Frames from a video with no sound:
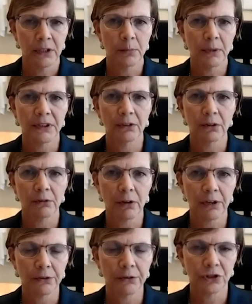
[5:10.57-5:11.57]
But there are
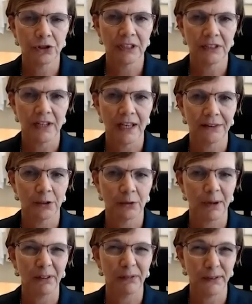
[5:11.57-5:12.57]
other genes out there,
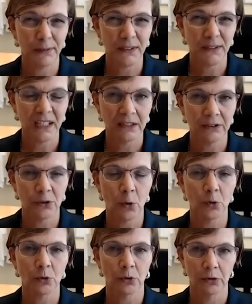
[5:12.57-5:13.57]
about 15 in
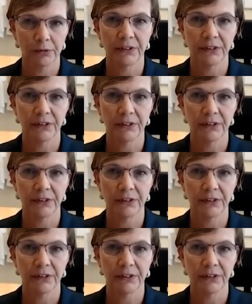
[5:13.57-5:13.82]
total,